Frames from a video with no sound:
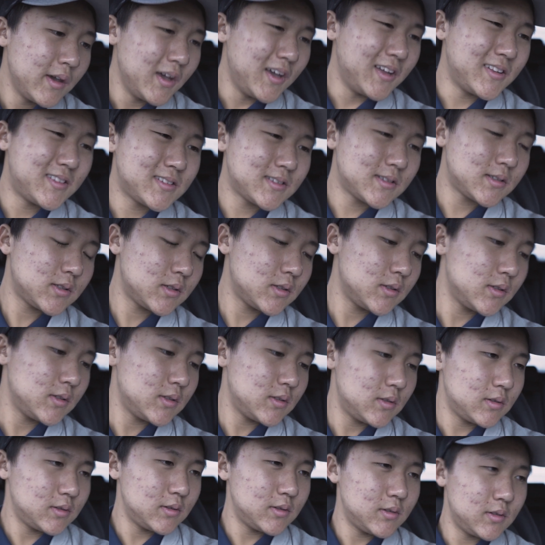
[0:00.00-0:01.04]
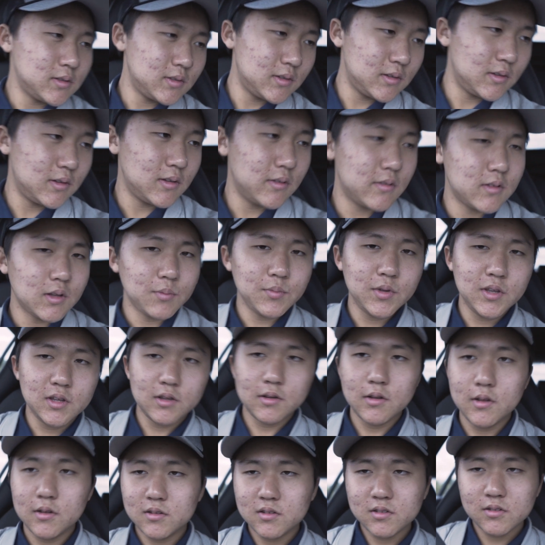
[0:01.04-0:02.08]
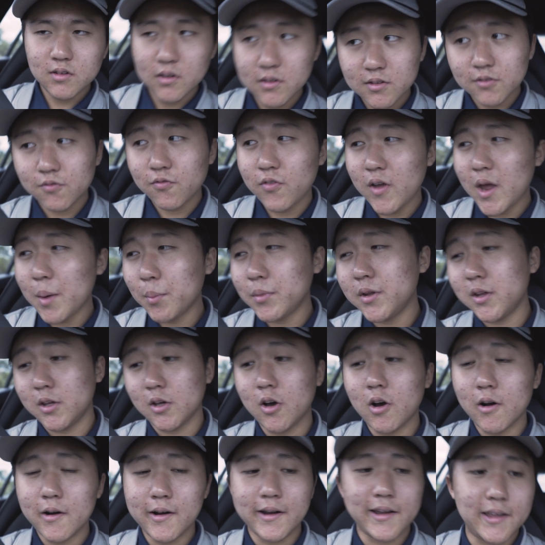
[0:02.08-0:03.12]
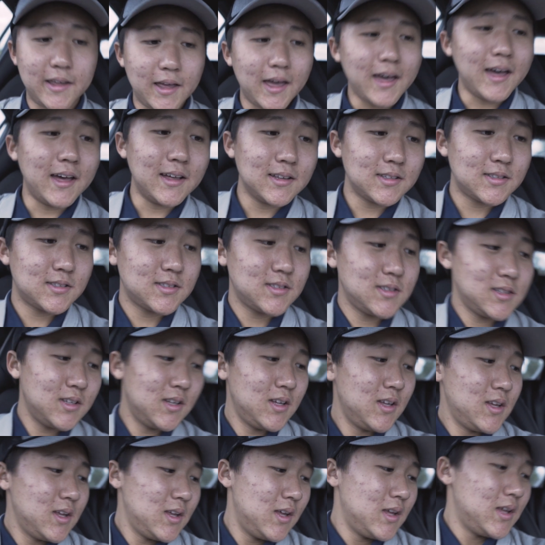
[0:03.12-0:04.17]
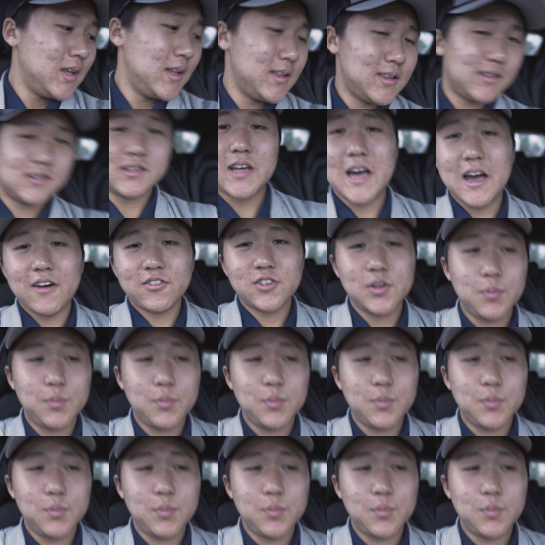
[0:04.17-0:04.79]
It's a family car, I guess. It doesn't have